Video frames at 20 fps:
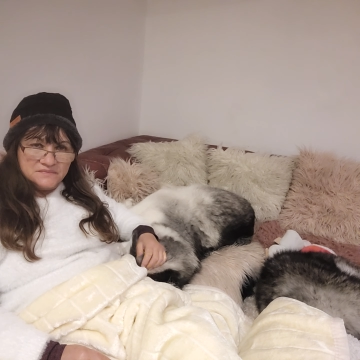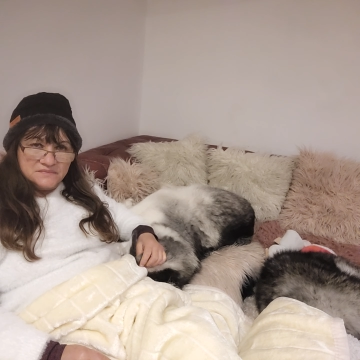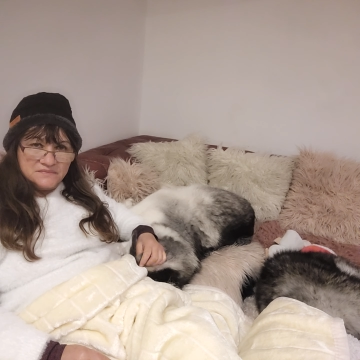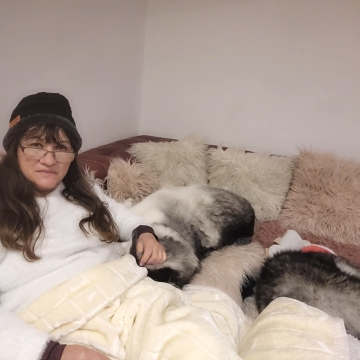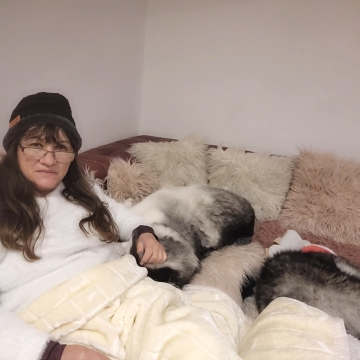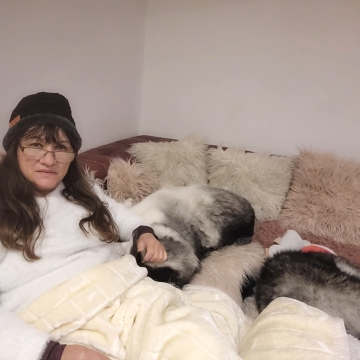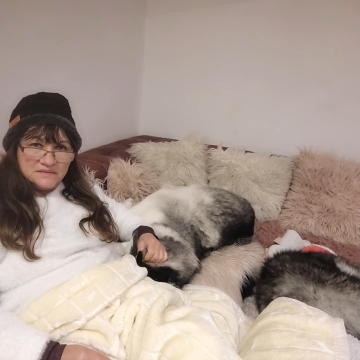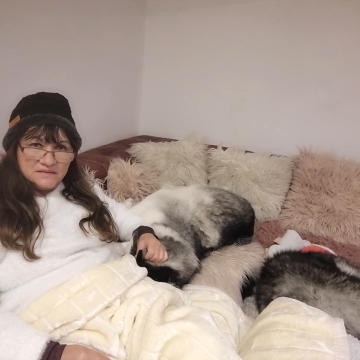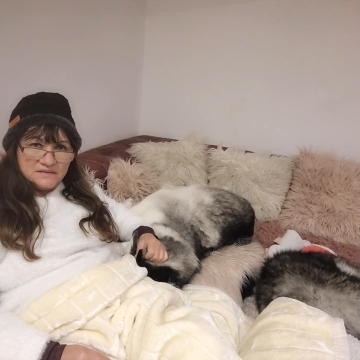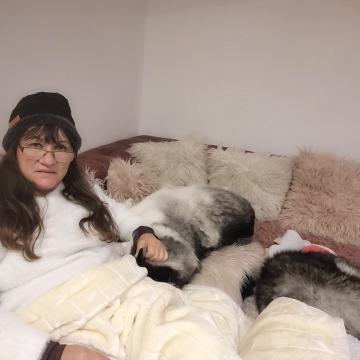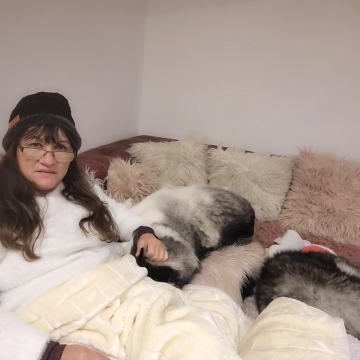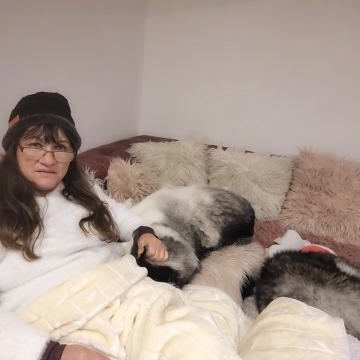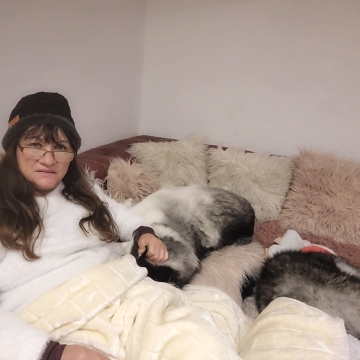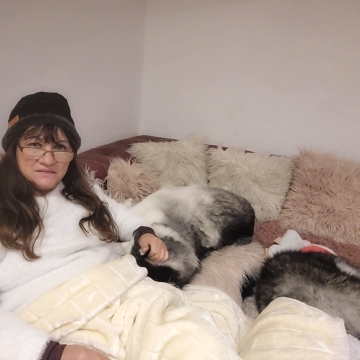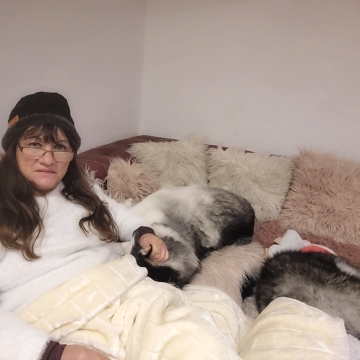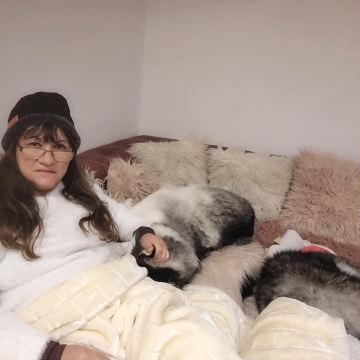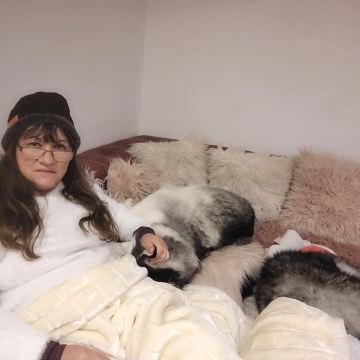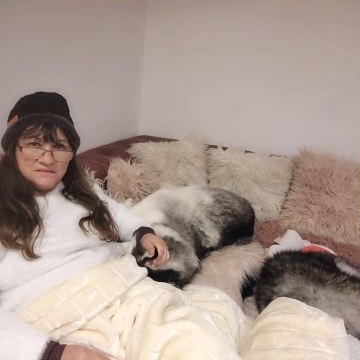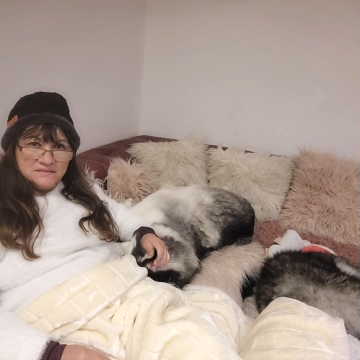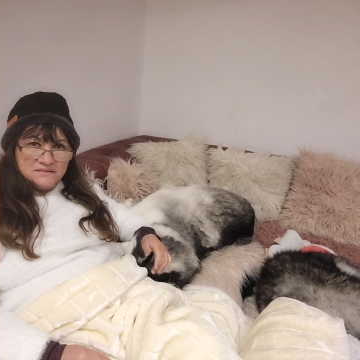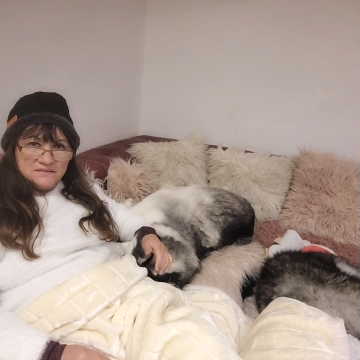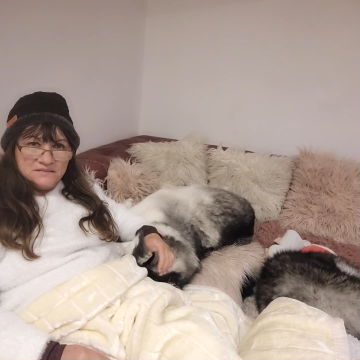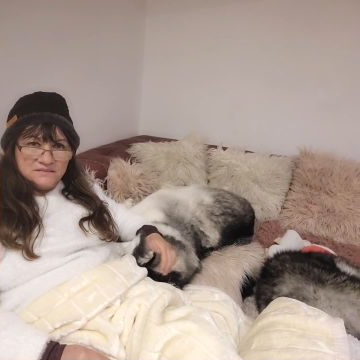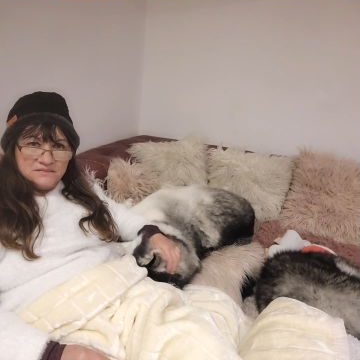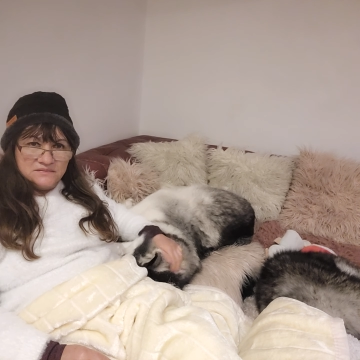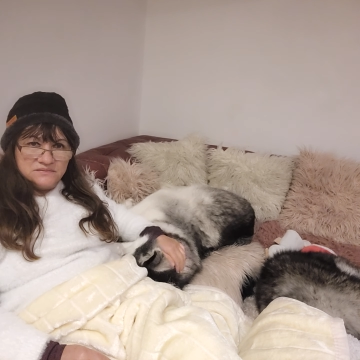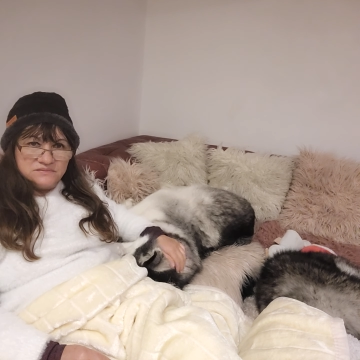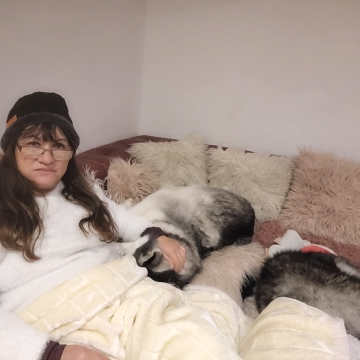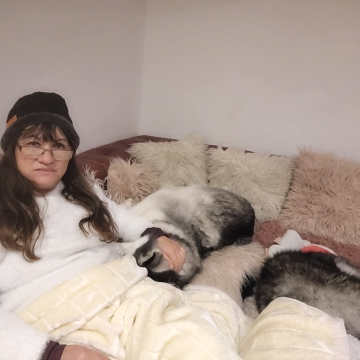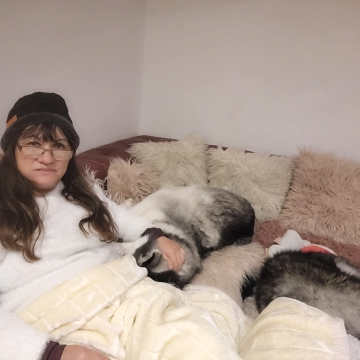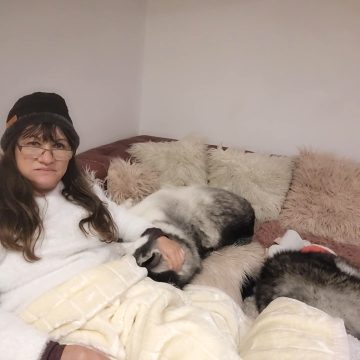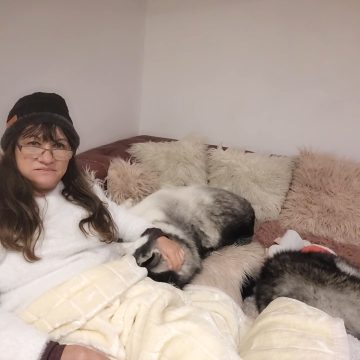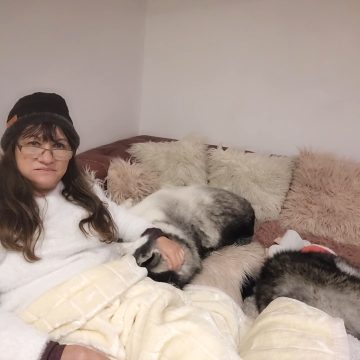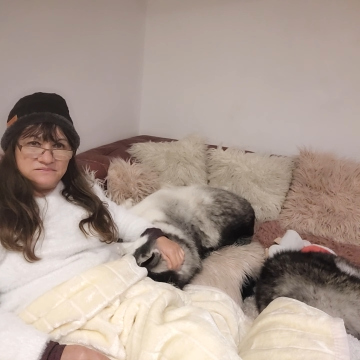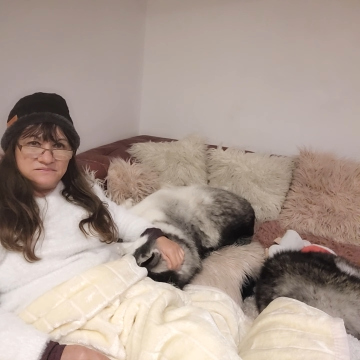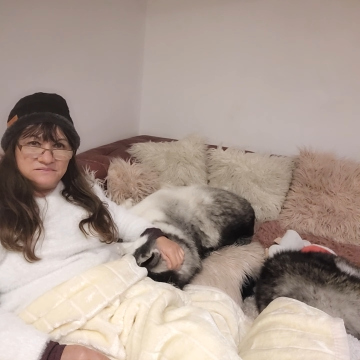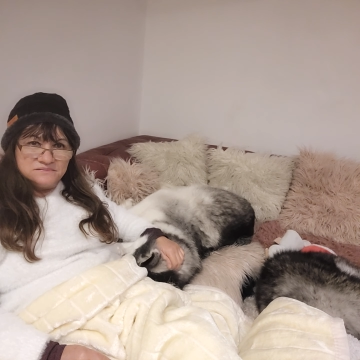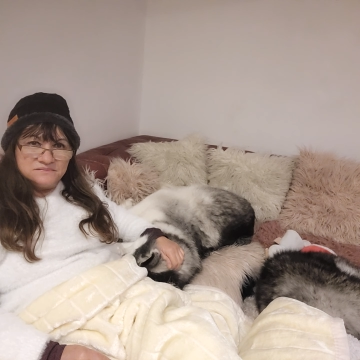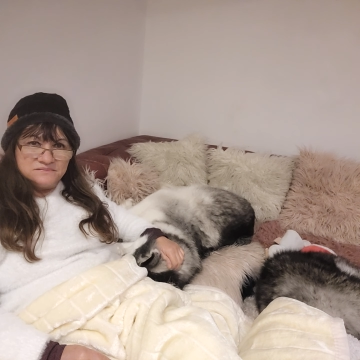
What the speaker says: (no one is talking)